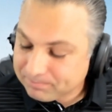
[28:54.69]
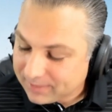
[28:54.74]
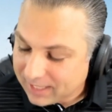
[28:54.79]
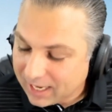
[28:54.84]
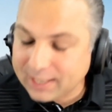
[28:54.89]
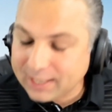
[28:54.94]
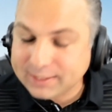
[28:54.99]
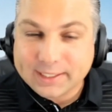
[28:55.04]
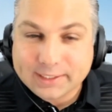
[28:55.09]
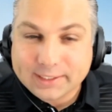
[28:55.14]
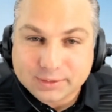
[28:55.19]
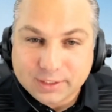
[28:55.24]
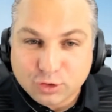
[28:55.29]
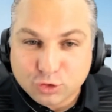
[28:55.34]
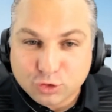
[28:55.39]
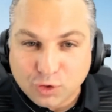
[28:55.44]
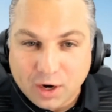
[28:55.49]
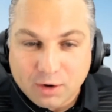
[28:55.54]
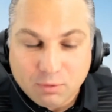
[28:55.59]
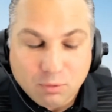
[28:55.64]
I think
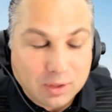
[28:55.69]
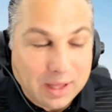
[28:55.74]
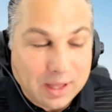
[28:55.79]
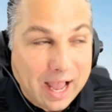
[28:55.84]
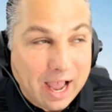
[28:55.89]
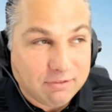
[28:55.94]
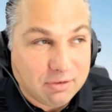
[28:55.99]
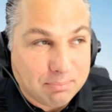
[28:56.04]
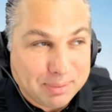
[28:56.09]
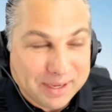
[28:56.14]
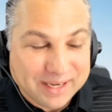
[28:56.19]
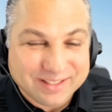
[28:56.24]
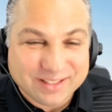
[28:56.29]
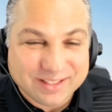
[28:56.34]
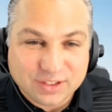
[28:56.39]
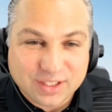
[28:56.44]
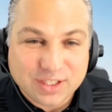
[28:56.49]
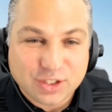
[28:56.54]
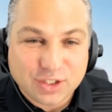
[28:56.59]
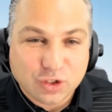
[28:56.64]
Detroit will have a big
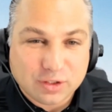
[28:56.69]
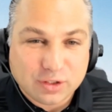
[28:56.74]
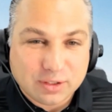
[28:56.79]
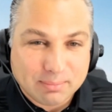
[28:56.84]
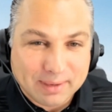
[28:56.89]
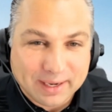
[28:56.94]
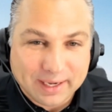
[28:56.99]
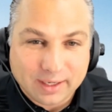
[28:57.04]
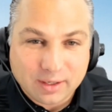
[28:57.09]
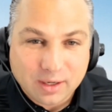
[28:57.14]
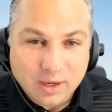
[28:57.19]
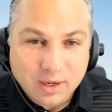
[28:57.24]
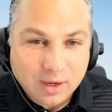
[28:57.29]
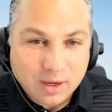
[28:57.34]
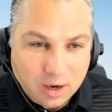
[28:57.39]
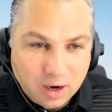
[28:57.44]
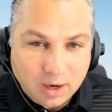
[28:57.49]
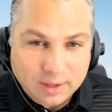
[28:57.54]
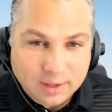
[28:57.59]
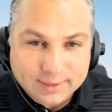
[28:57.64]
decision to make
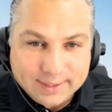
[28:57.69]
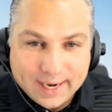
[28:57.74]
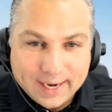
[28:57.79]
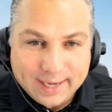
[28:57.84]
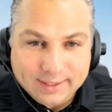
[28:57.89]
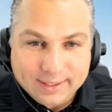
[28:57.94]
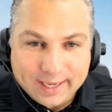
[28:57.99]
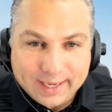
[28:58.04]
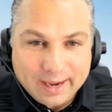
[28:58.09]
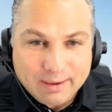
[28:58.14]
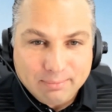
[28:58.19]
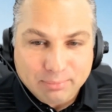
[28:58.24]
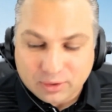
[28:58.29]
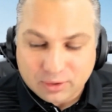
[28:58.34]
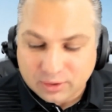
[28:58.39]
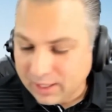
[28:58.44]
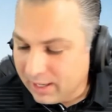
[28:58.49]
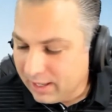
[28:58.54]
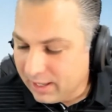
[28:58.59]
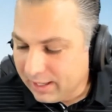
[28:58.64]
on Dan
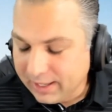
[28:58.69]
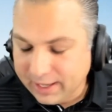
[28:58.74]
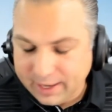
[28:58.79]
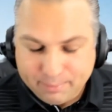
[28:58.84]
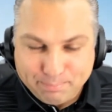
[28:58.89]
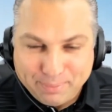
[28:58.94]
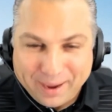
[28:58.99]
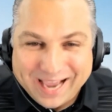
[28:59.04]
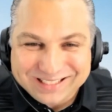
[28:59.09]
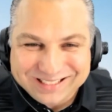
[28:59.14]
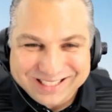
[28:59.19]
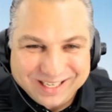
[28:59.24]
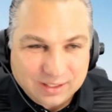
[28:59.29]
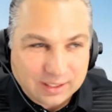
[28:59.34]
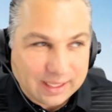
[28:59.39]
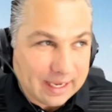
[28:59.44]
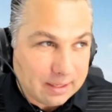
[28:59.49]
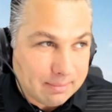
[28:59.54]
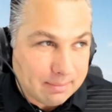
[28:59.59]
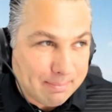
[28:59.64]
Campbell he
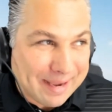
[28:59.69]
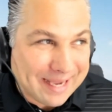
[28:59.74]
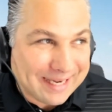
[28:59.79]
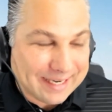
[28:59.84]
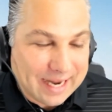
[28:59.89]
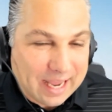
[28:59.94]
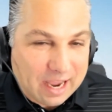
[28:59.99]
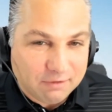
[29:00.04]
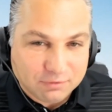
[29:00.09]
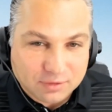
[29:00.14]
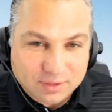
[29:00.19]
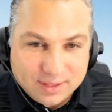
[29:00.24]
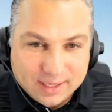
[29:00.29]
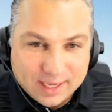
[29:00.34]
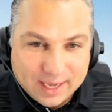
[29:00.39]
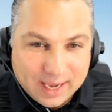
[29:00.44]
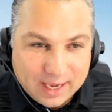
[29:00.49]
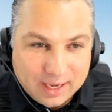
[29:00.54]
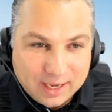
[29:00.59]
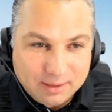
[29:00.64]
basically admitted after the
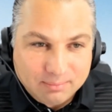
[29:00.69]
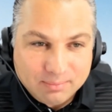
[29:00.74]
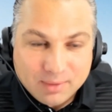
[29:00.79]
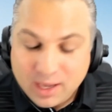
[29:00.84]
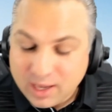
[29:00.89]
game